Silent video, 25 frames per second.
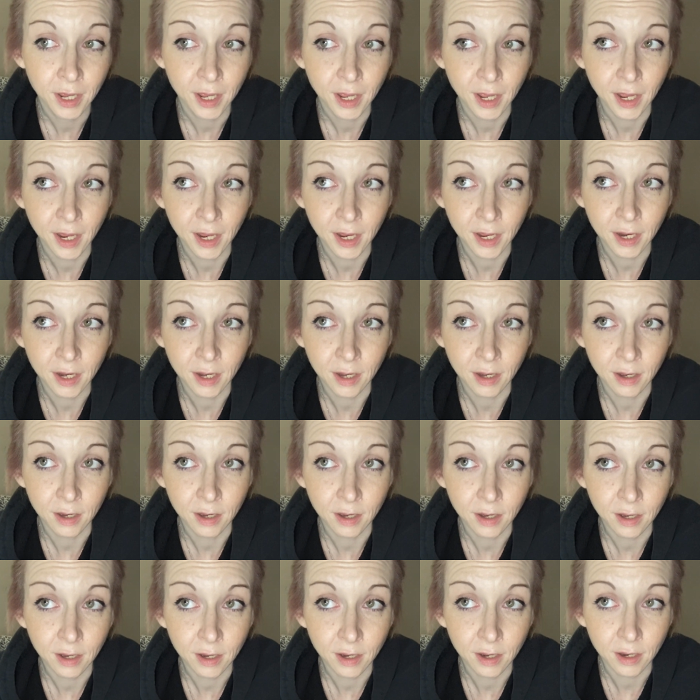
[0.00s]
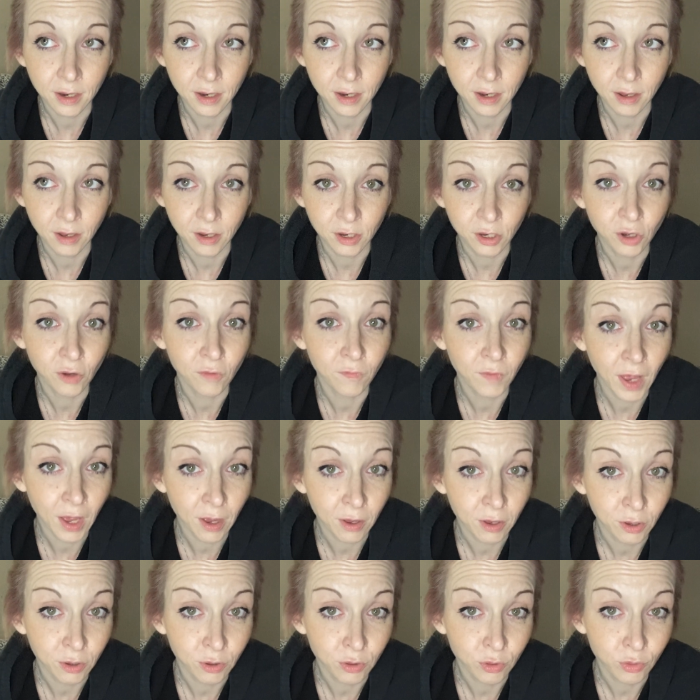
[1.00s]
and your
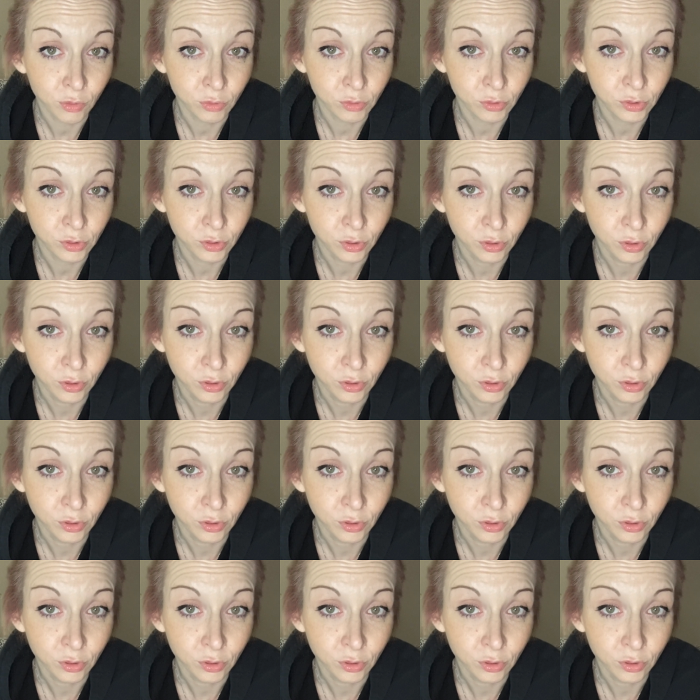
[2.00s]
values